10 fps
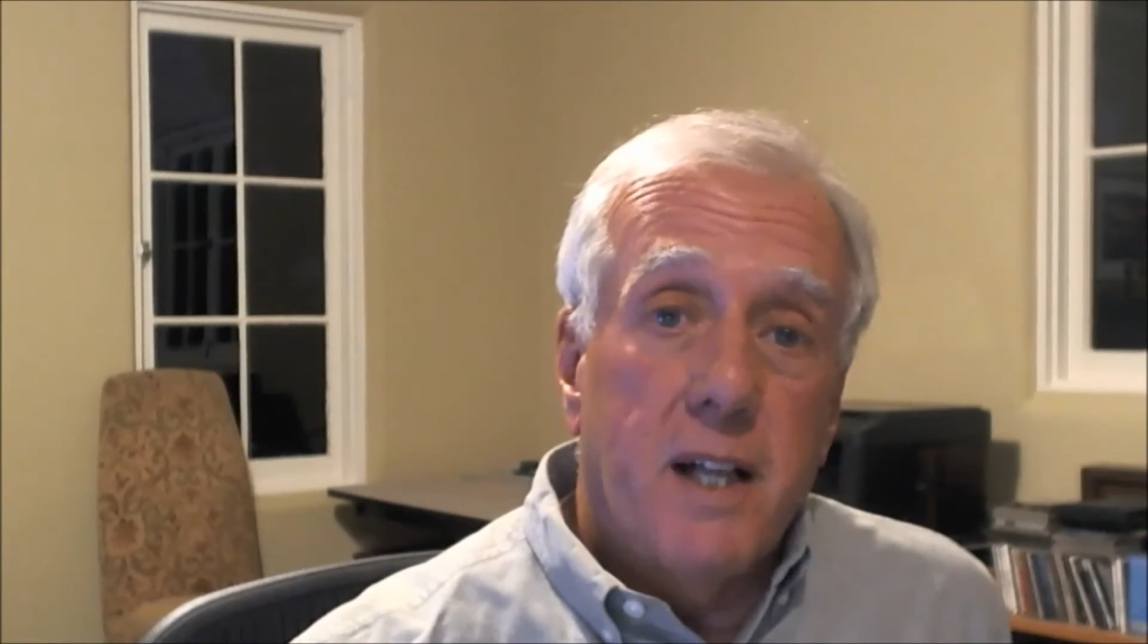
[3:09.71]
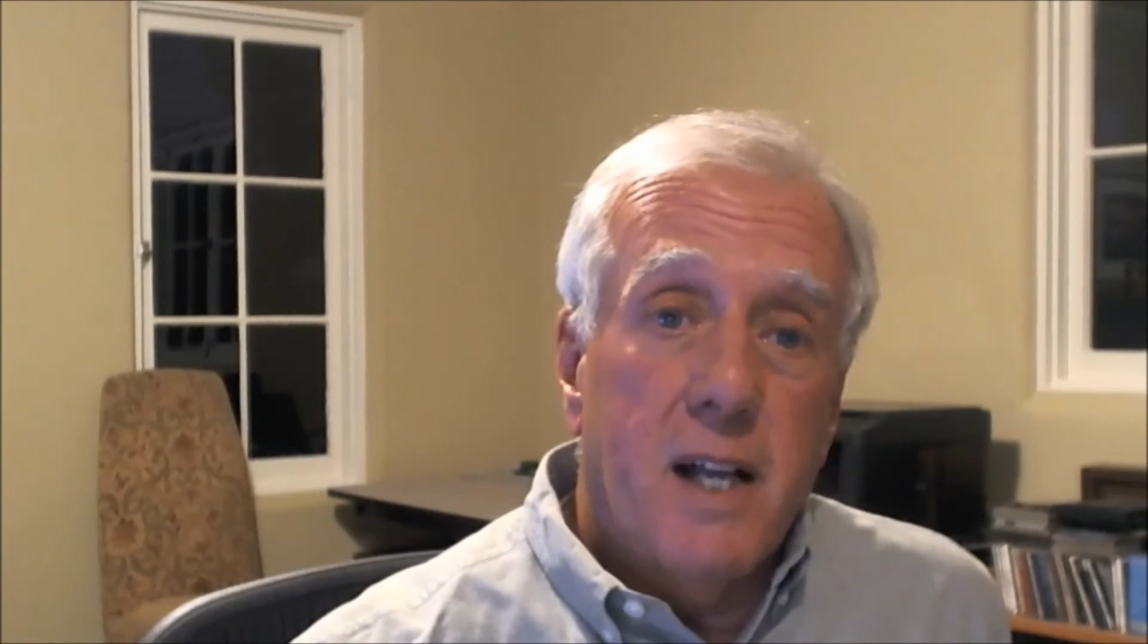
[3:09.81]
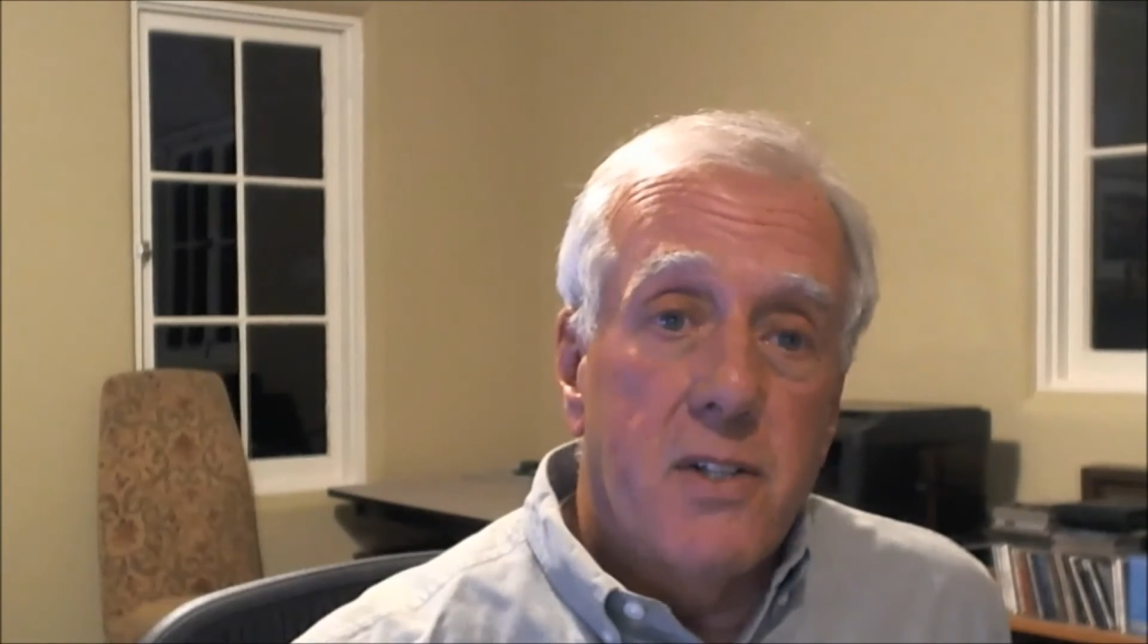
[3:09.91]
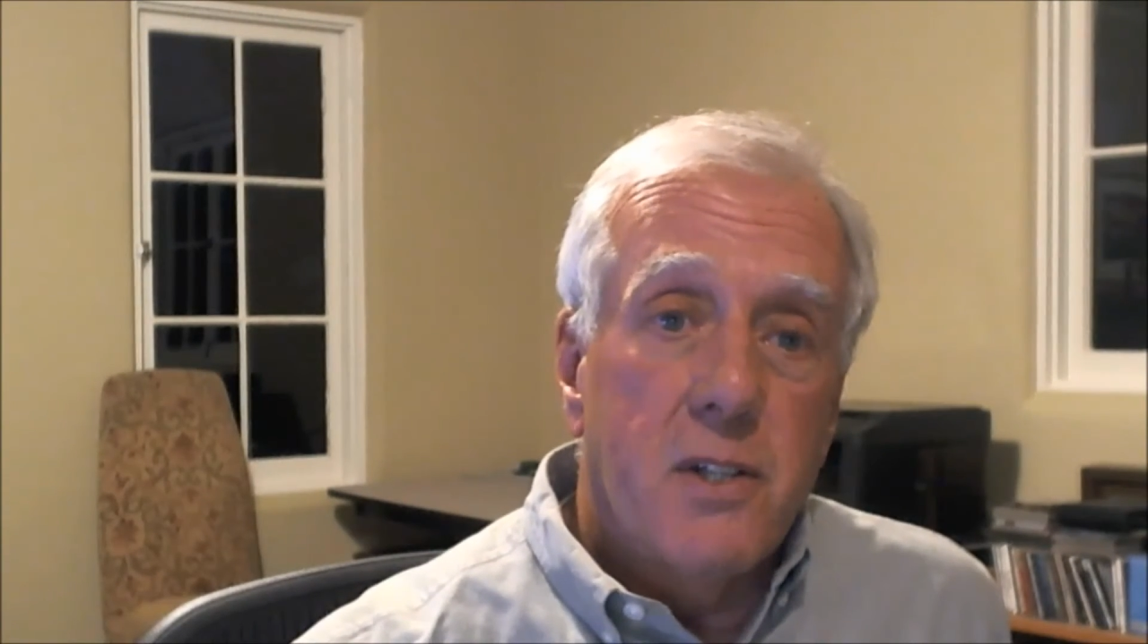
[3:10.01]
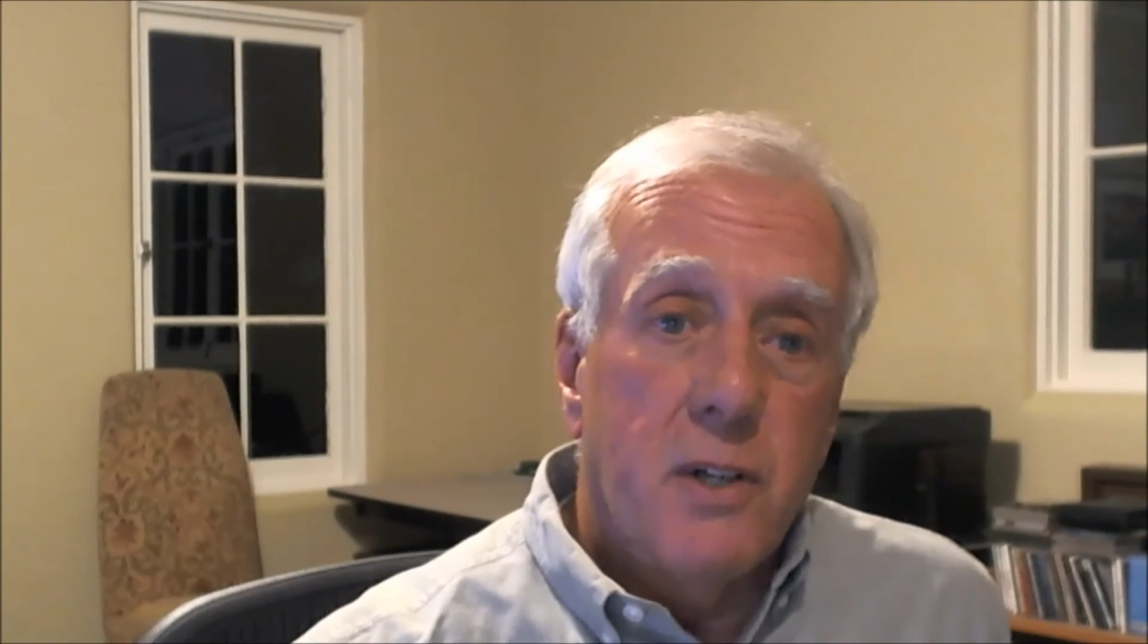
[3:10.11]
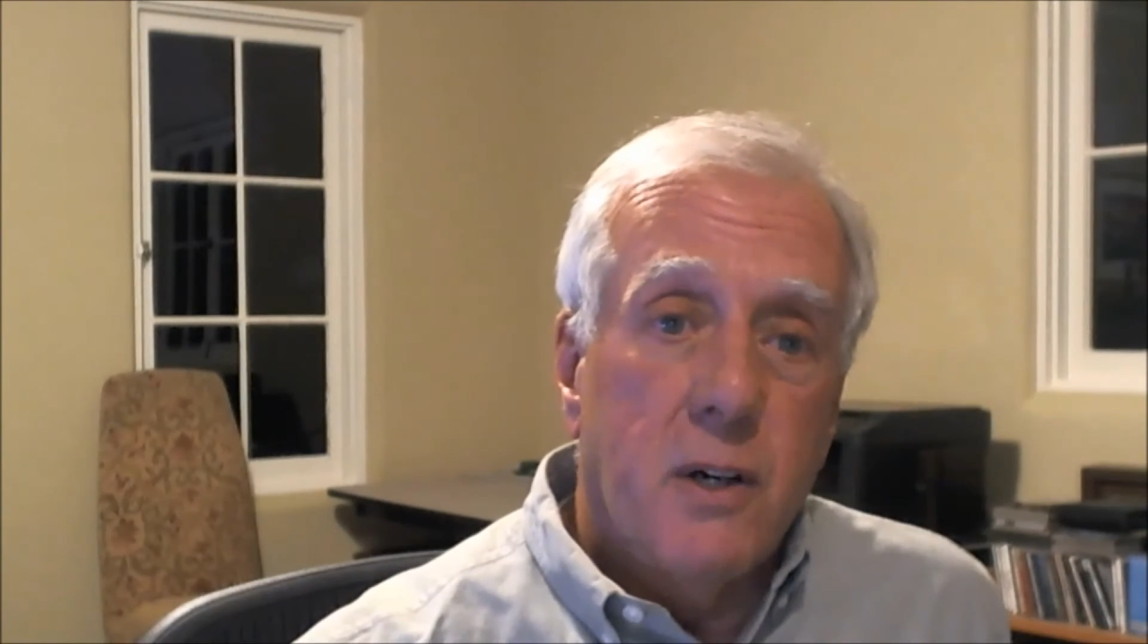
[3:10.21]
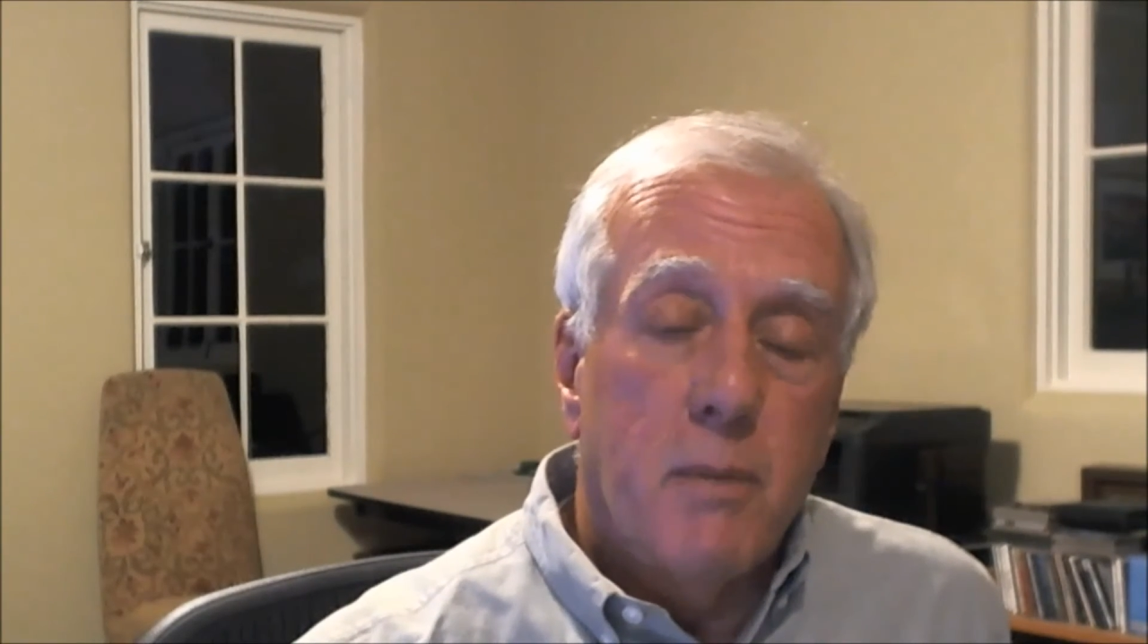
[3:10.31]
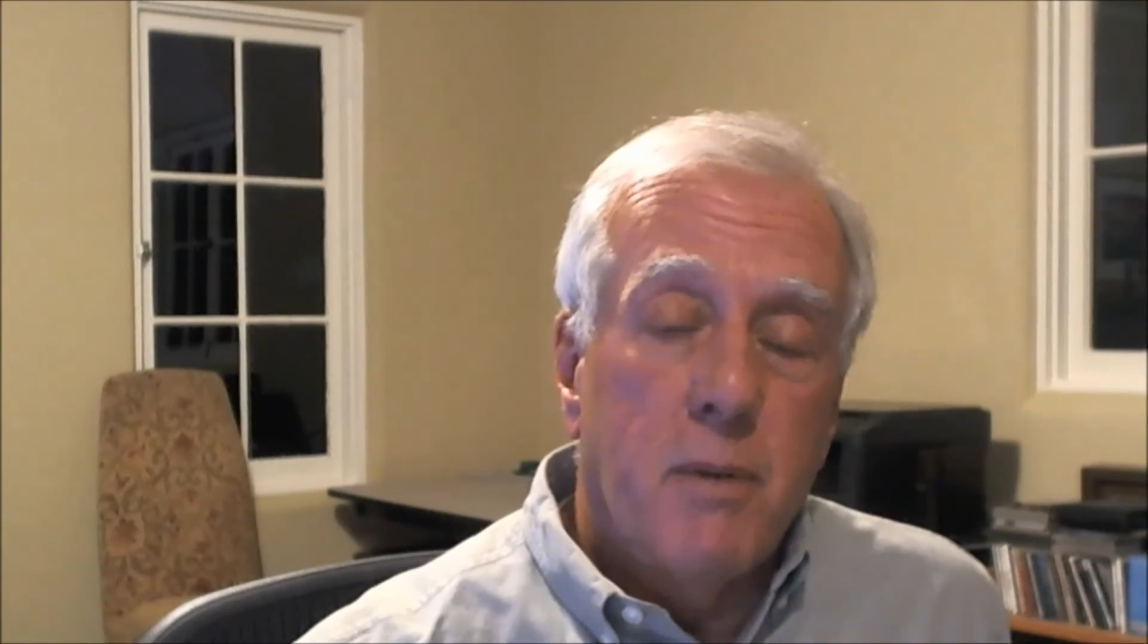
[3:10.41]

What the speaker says: class in Europe.